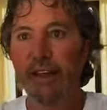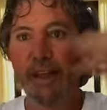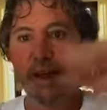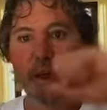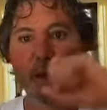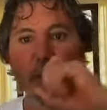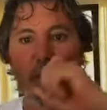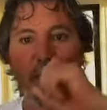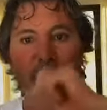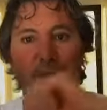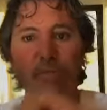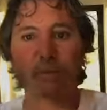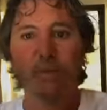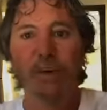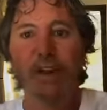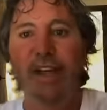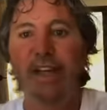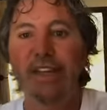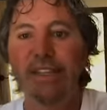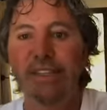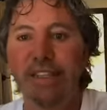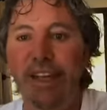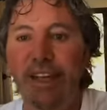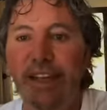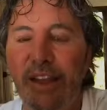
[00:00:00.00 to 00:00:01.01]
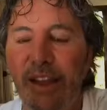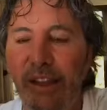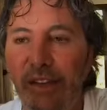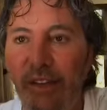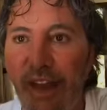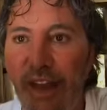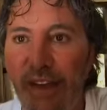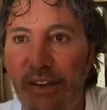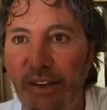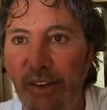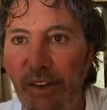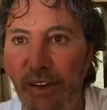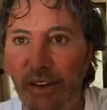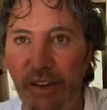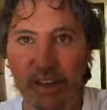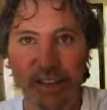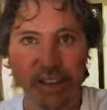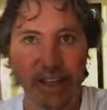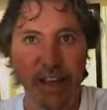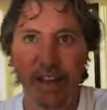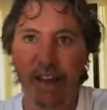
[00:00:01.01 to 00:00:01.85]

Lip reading: And when I say collect all this,